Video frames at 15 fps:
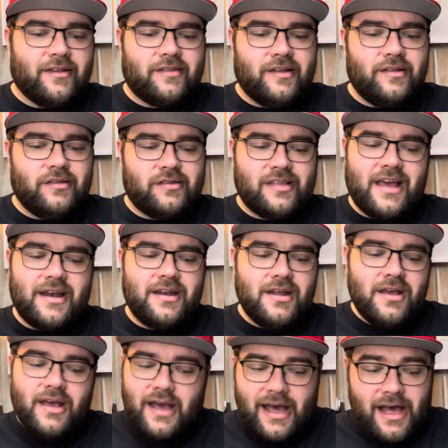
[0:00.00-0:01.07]
since then.
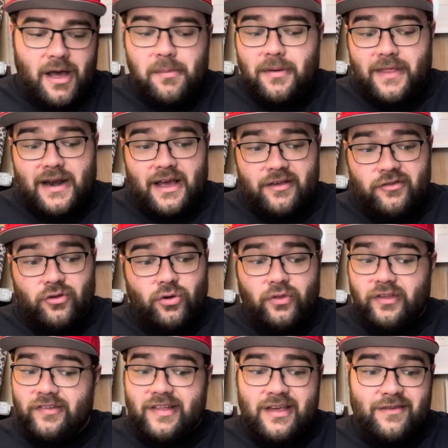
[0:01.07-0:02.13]
But then I saw
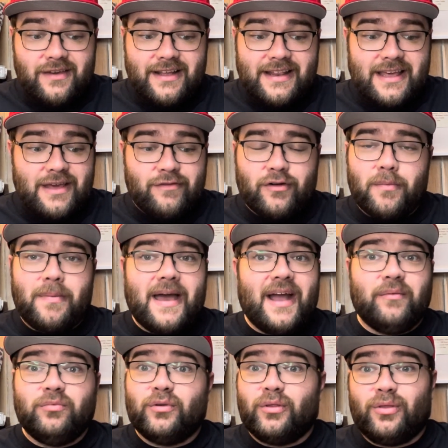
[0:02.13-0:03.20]
this DVD for
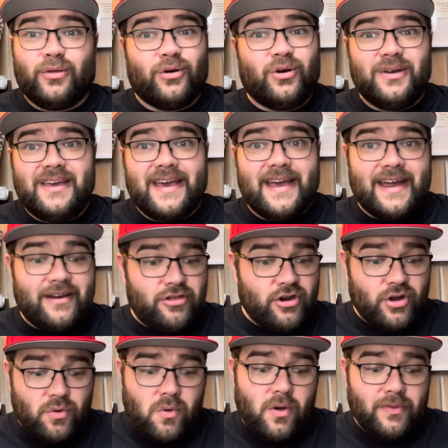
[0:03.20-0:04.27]
£1 and thought, yeah, do you
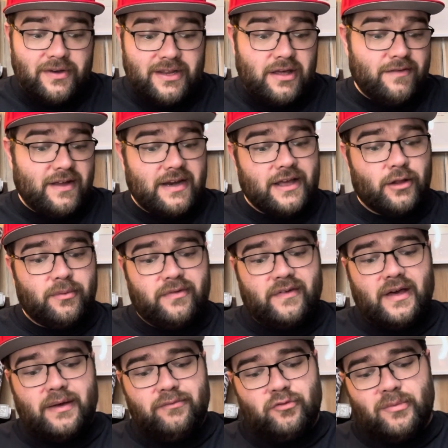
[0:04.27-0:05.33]
know what? The DVD will be
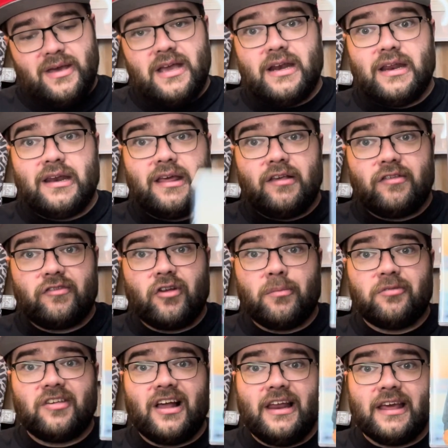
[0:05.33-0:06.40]
fine for me, and it is Tom
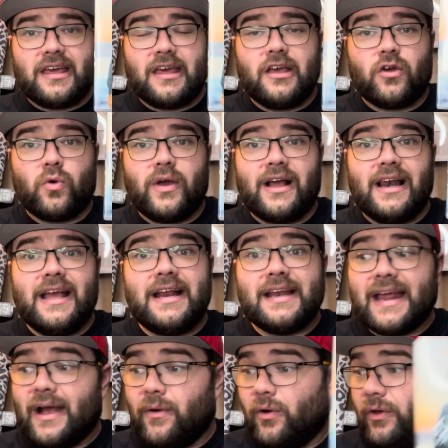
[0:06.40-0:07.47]
Selleck in Quigley
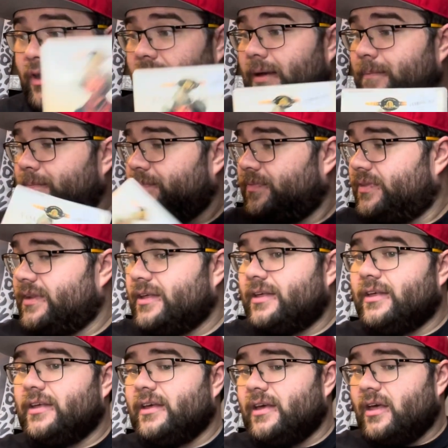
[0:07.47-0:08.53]
Down Under.
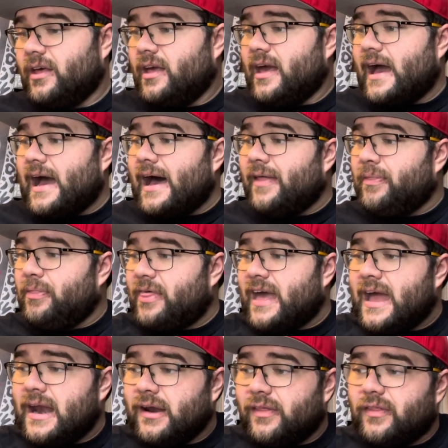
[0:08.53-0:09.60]
And
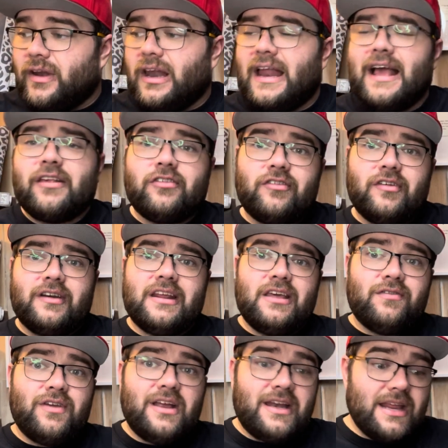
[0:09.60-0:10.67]
then the last
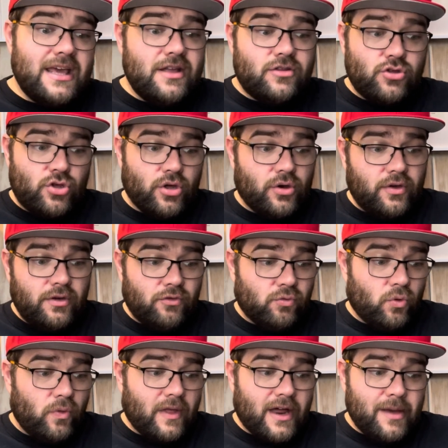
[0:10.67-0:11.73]
DVD to show you is
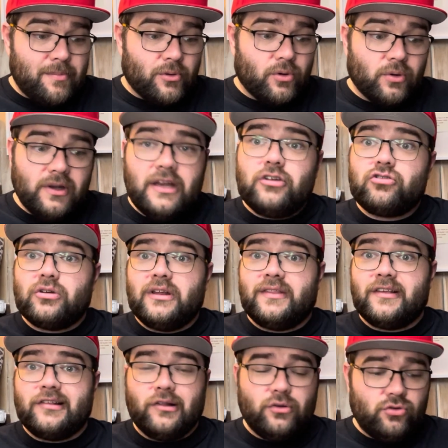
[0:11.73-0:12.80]
one that I bought literally
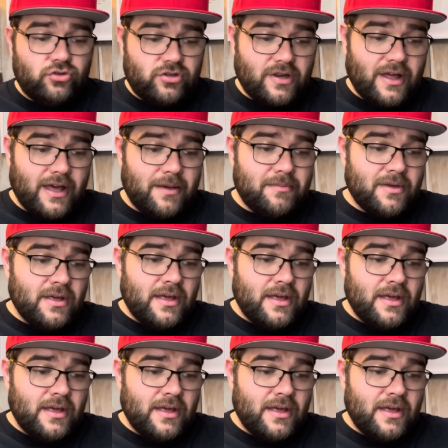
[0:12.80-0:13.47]
this lunchtime,